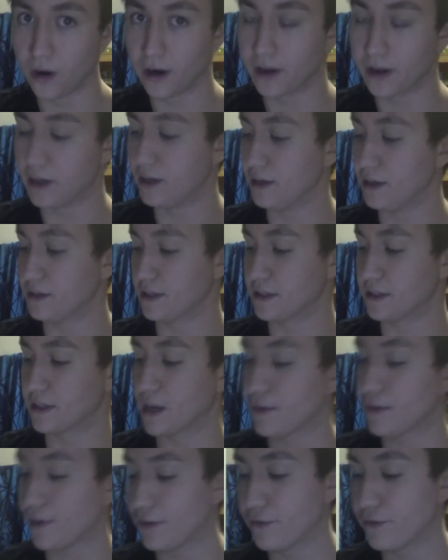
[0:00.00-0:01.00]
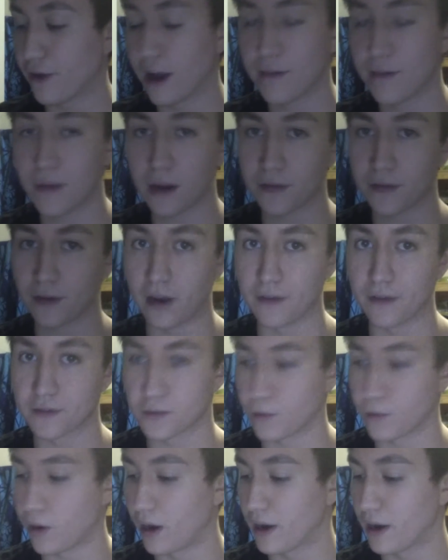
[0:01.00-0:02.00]
is, instead of a 5x5
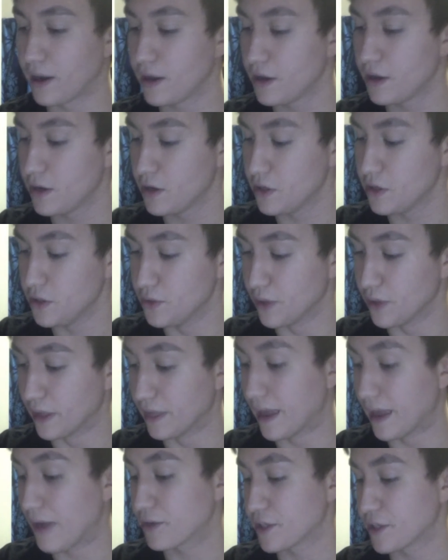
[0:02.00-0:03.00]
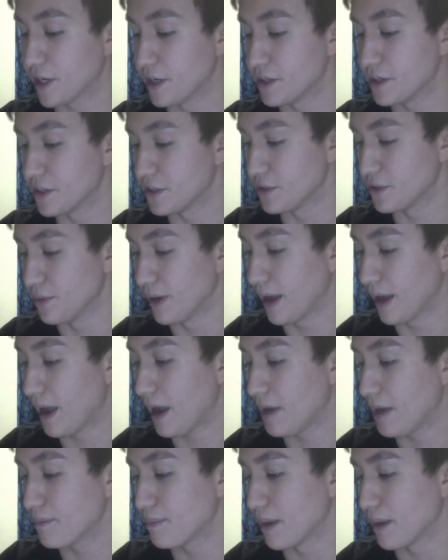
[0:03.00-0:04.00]
squat, you can now change it to an
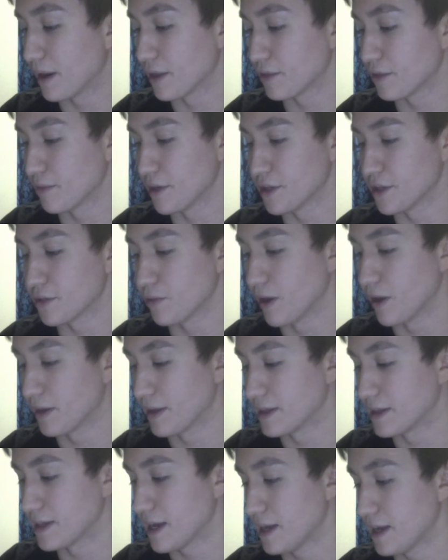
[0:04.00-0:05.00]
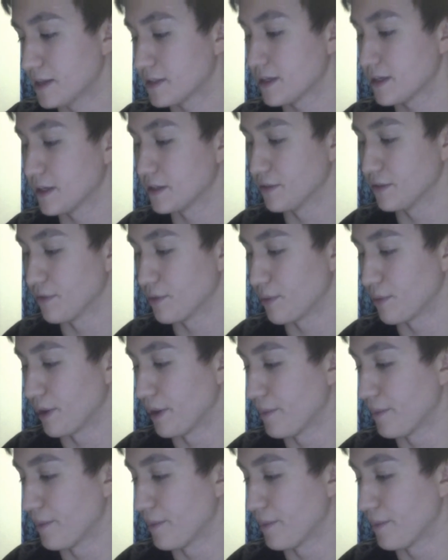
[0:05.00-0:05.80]
8x3 squat. That's 8 sets of 3.